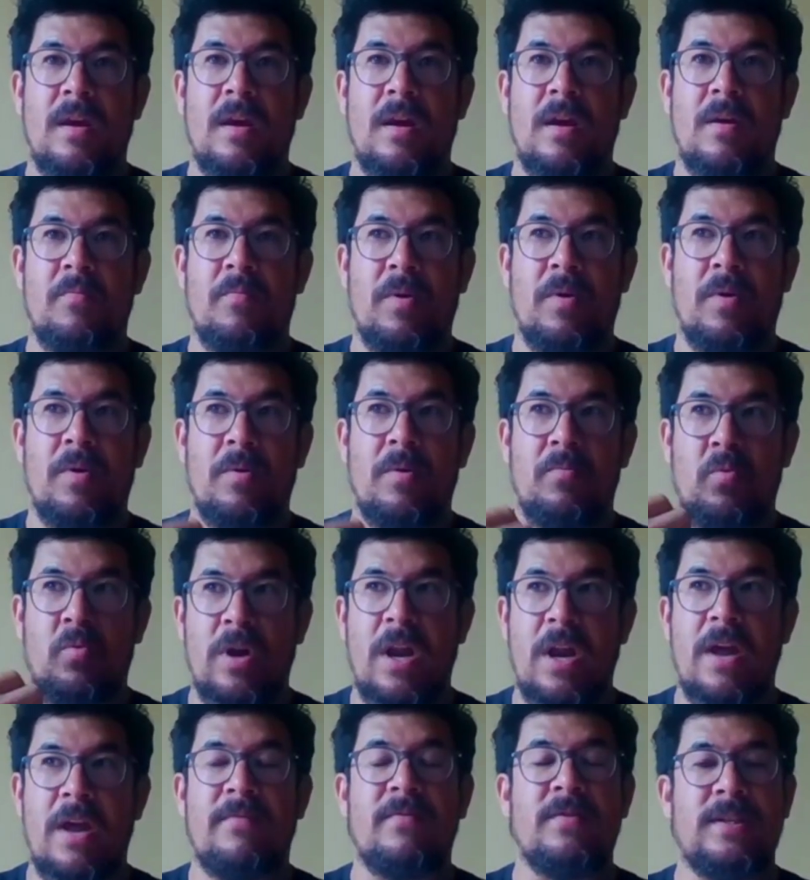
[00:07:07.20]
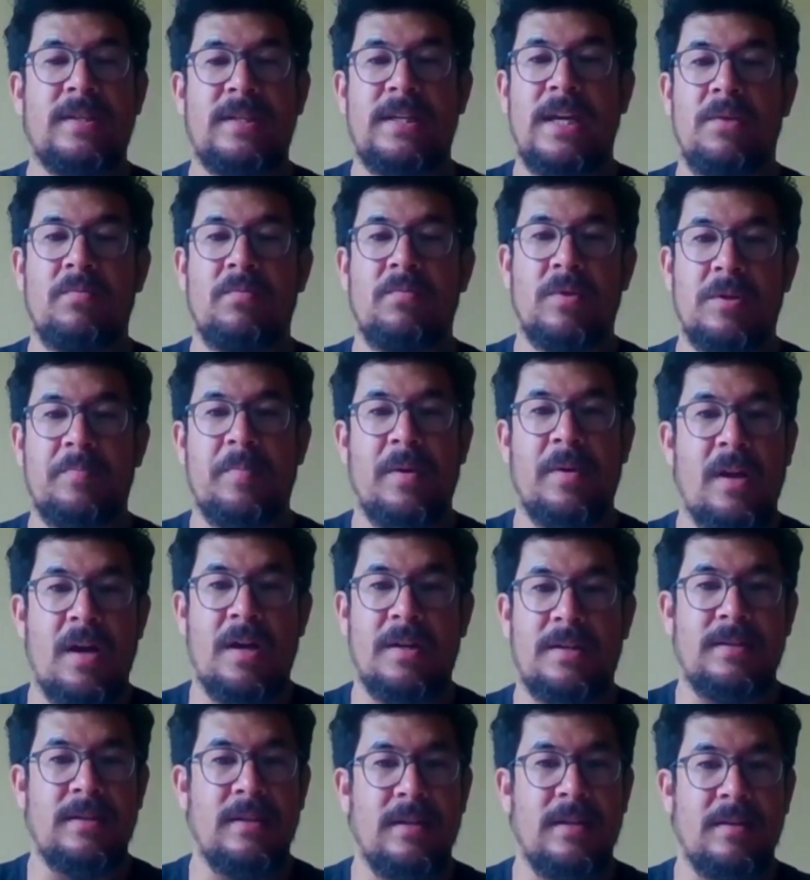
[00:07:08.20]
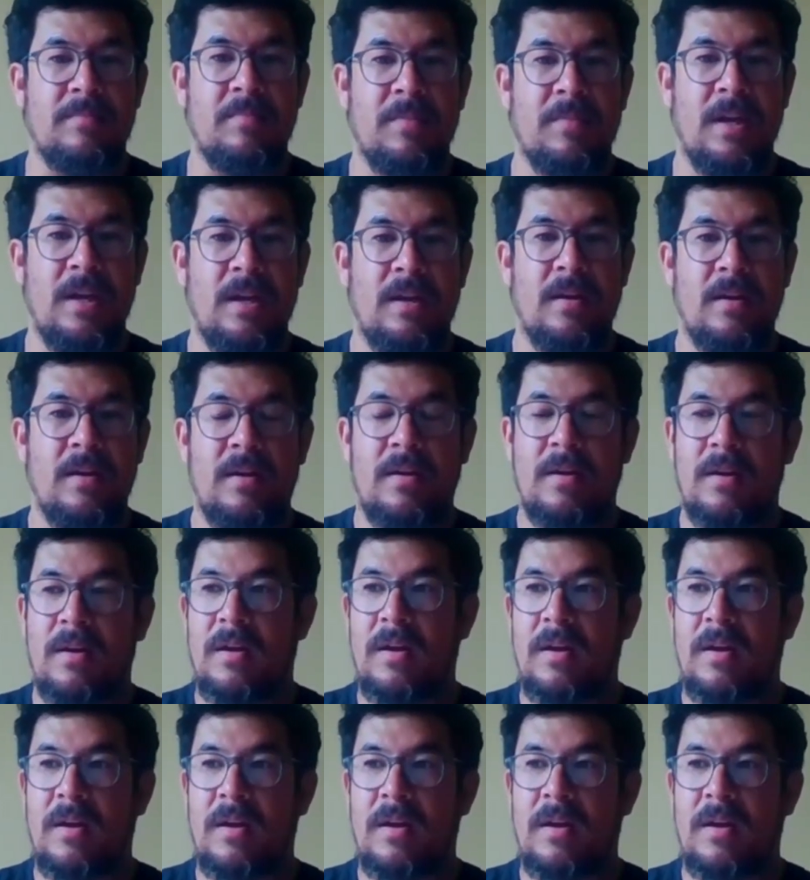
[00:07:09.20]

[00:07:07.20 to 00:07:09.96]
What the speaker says: but whatever seed was planted in me,